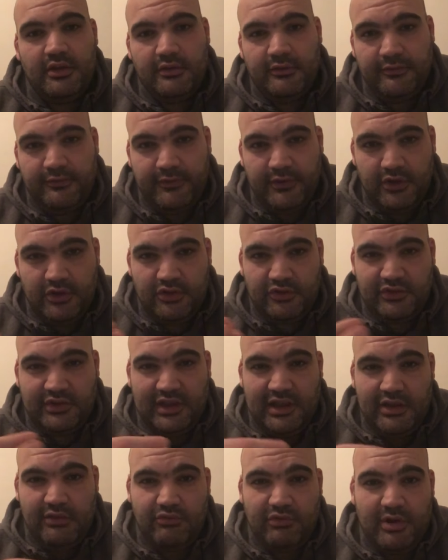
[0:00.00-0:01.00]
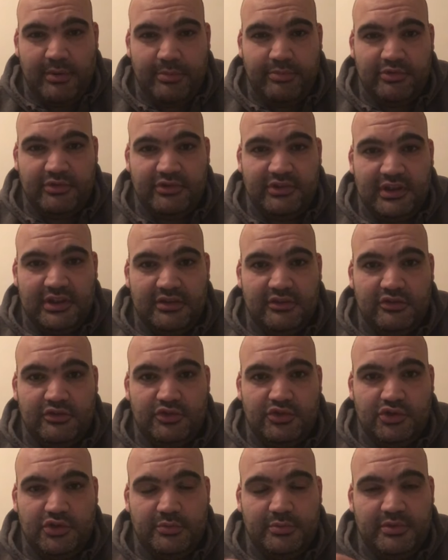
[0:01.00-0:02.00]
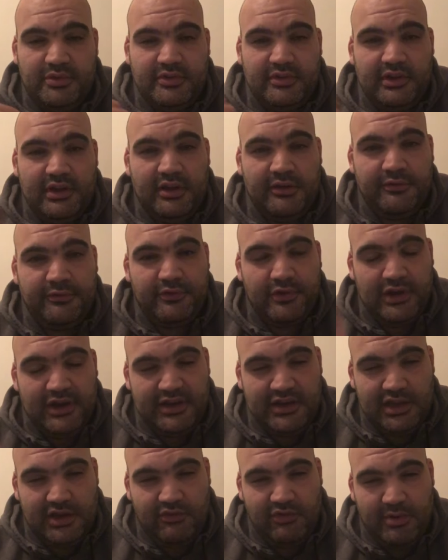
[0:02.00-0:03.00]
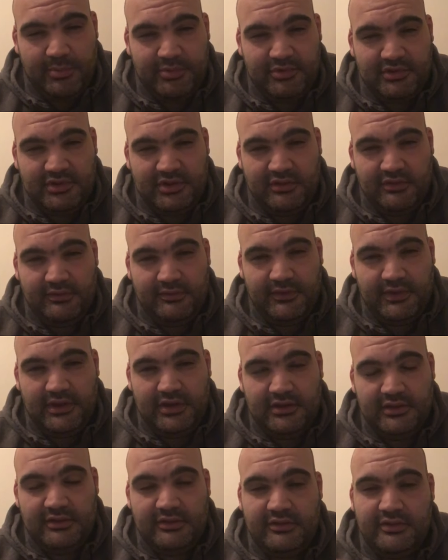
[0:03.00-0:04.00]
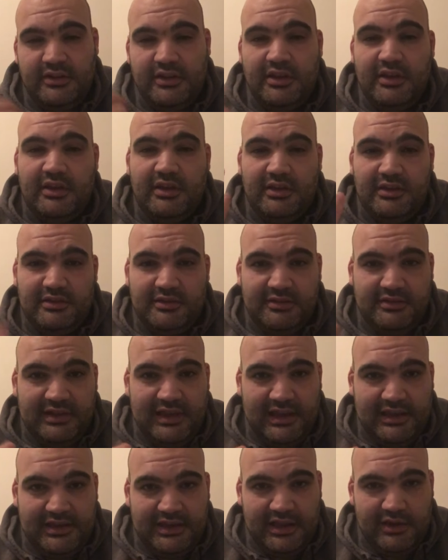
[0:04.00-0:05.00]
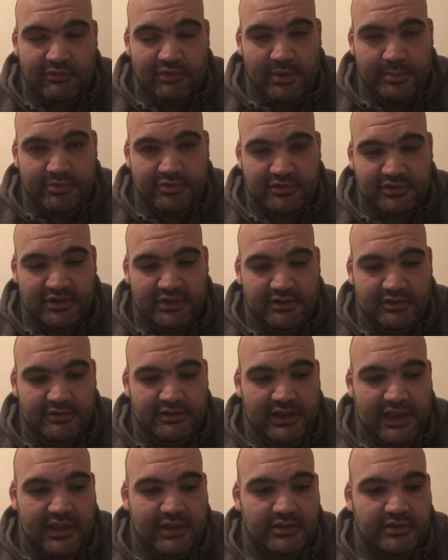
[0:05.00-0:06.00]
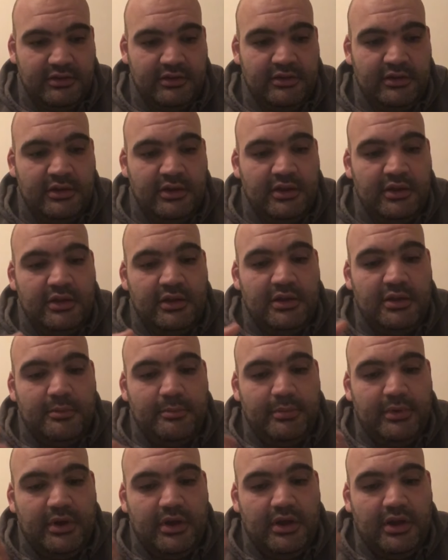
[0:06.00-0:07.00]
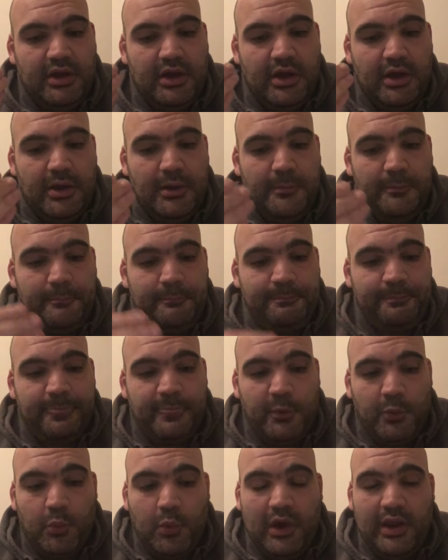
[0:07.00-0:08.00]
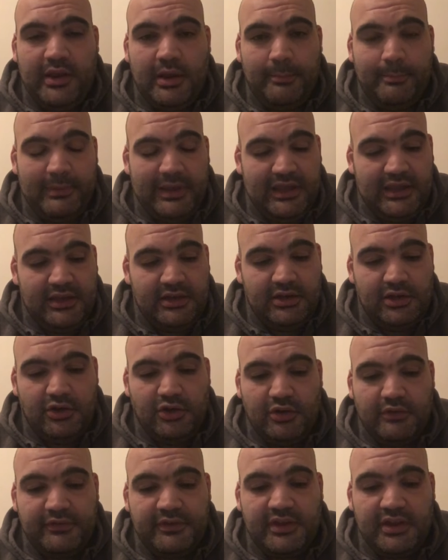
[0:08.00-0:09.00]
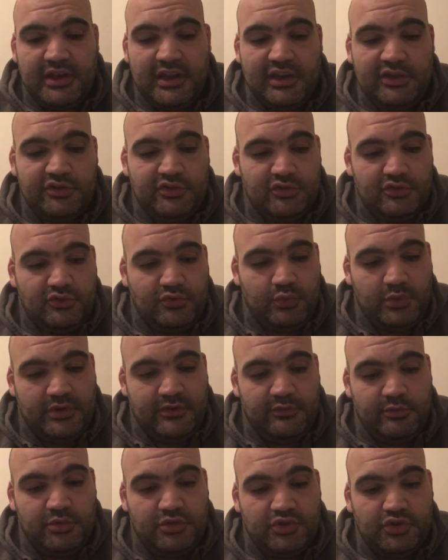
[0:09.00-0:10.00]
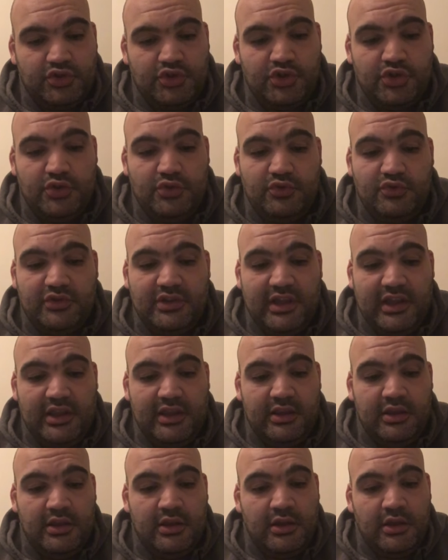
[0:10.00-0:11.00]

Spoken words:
Thursday represents Jupiter, Friday represents Venus, and Saturday represents Saturn. But the one I made a lot of connections with was Tuesday.